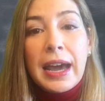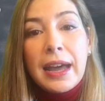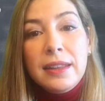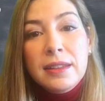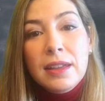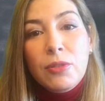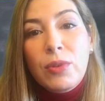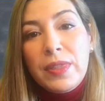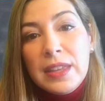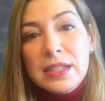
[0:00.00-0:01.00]
And
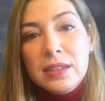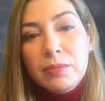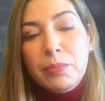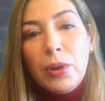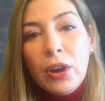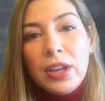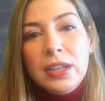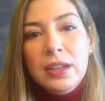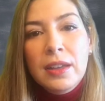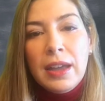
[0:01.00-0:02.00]
with this
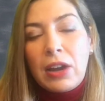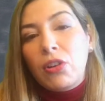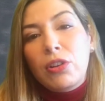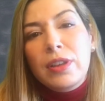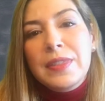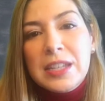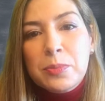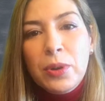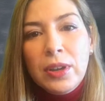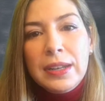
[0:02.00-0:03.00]
point
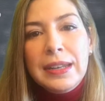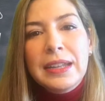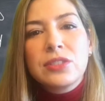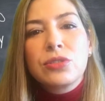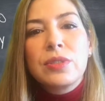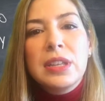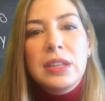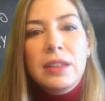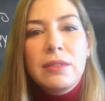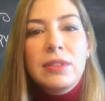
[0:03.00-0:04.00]
led to
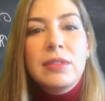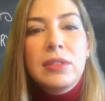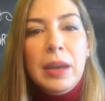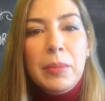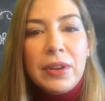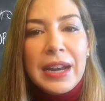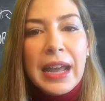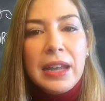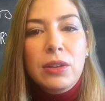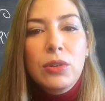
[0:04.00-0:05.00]
the number
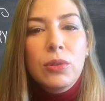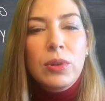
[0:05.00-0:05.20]
9,